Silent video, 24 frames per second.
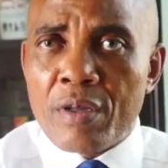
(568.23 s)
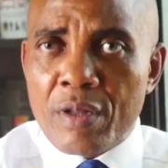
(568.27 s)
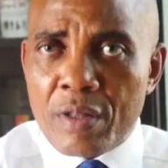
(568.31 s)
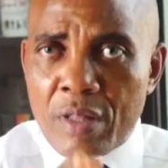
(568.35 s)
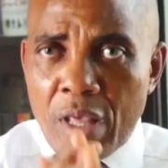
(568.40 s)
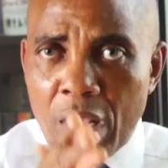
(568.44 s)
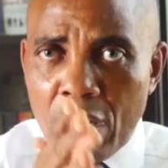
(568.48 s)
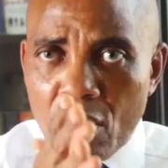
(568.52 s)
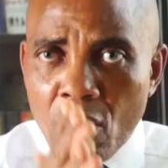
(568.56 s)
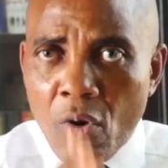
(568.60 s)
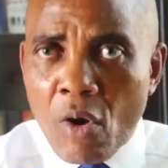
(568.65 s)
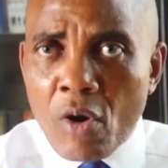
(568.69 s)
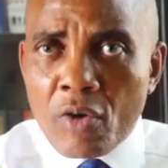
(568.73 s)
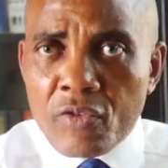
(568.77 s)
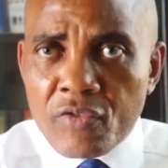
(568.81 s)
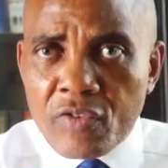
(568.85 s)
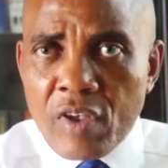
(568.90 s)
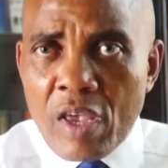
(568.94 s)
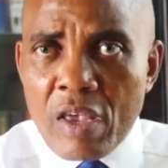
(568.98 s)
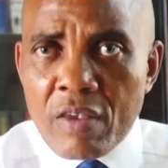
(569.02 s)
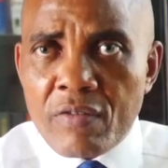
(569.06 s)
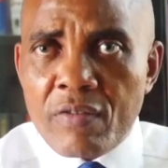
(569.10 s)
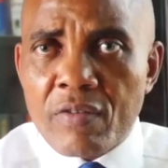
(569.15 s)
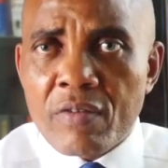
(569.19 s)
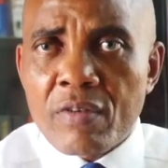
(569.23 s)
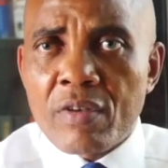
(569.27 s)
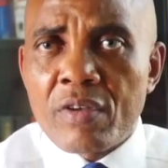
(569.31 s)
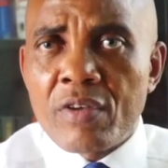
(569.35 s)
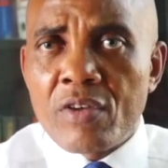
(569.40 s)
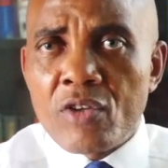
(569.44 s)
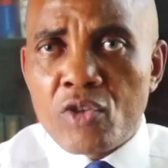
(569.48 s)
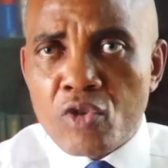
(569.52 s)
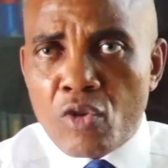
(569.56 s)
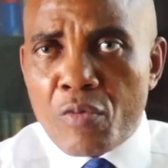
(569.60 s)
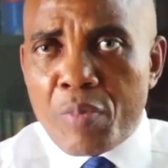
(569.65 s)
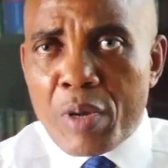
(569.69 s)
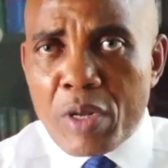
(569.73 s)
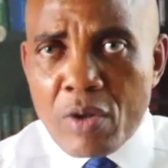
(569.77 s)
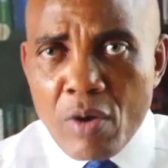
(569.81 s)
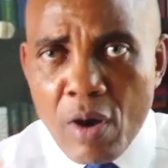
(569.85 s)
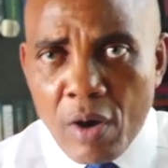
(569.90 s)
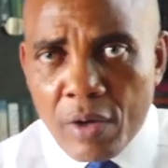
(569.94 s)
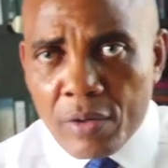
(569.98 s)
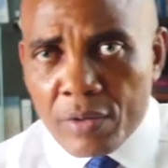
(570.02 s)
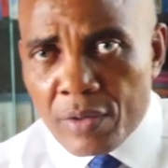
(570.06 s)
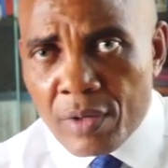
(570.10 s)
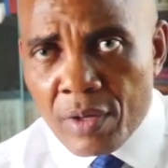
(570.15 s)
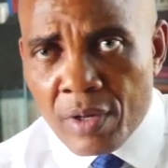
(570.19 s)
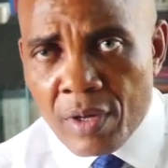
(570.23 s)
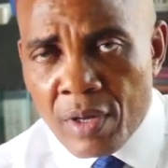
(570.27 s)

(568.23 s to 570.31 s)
the law says should be done.